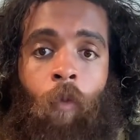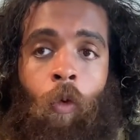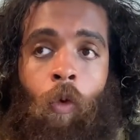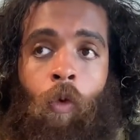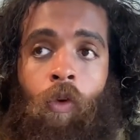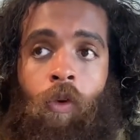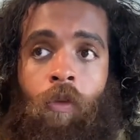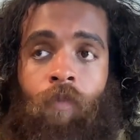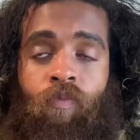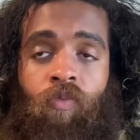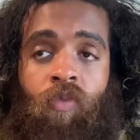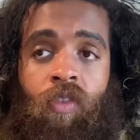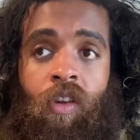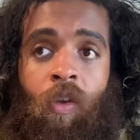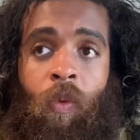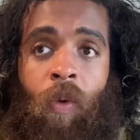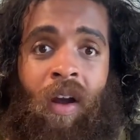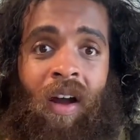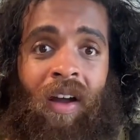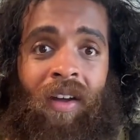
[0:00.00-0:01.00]
or
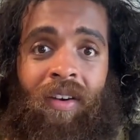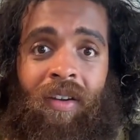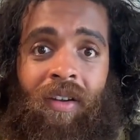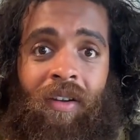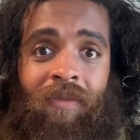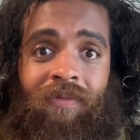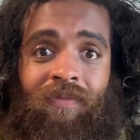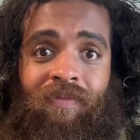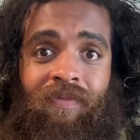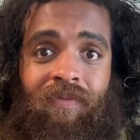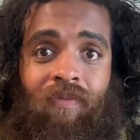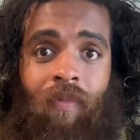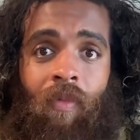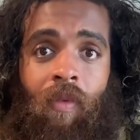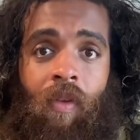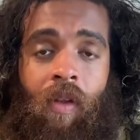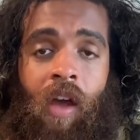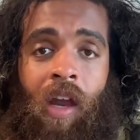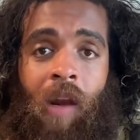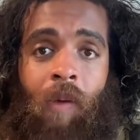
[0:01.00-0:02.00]
the Wakanda.
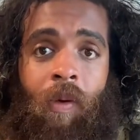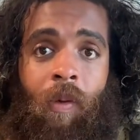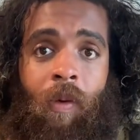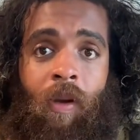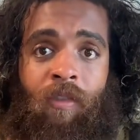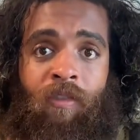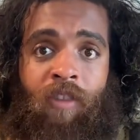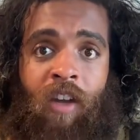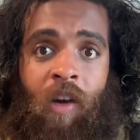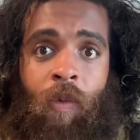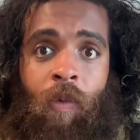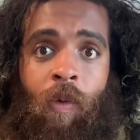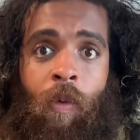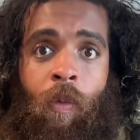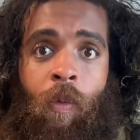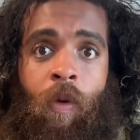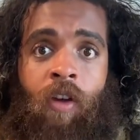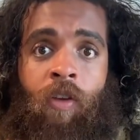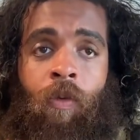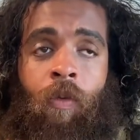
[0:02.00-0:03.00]
I don't want to watch. I
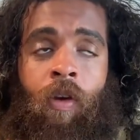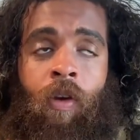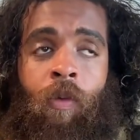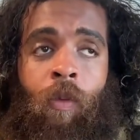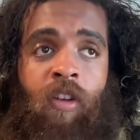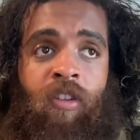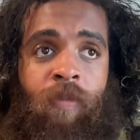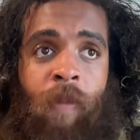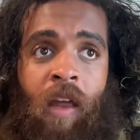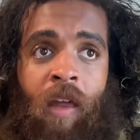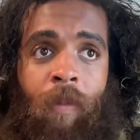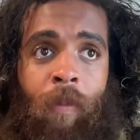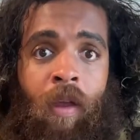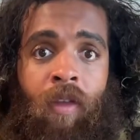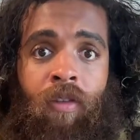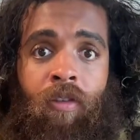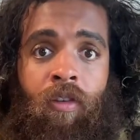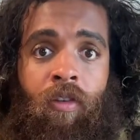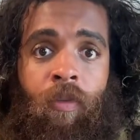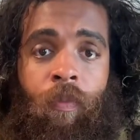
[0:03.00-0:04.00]
don't want to watch Black
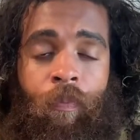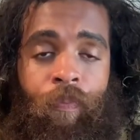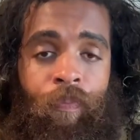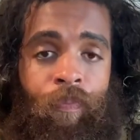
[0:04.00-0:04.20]
Panther.